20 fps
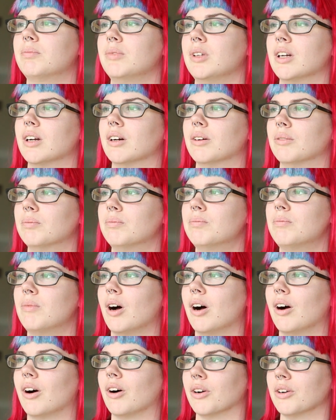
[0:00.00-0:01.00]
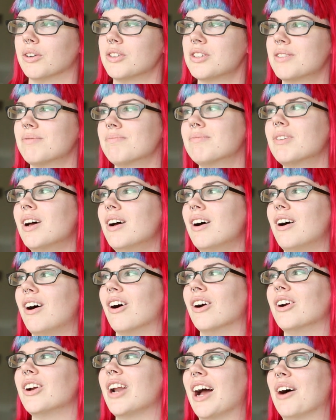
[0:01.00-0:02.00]
you know, aren't
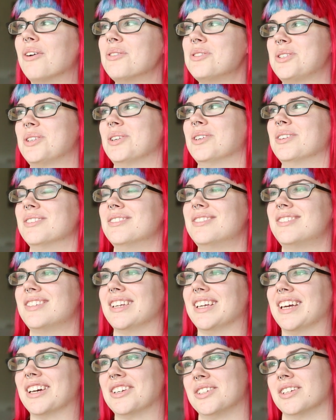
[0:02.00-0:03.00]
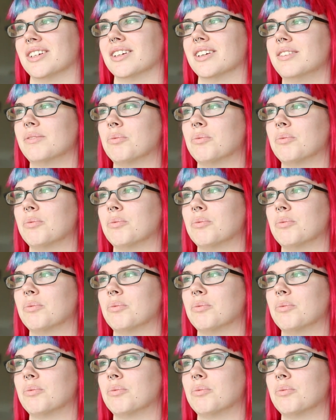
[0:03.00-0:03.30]
out to get you.